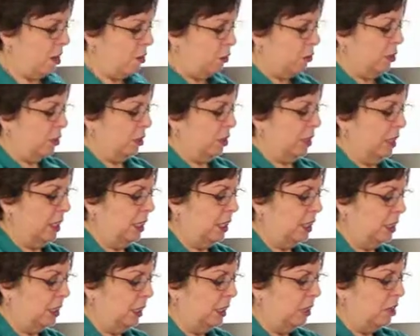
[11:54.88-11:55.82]
We're going
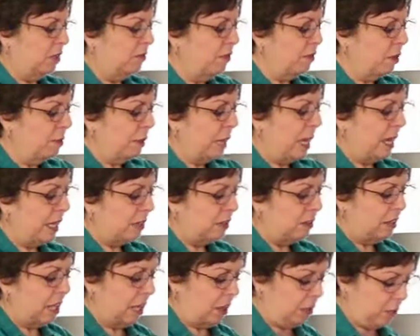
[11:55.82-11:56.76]
to clean off our
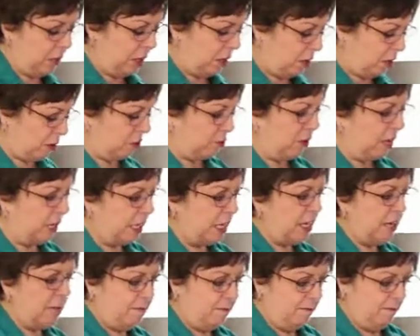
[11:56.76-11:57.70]
paddle, and we are ready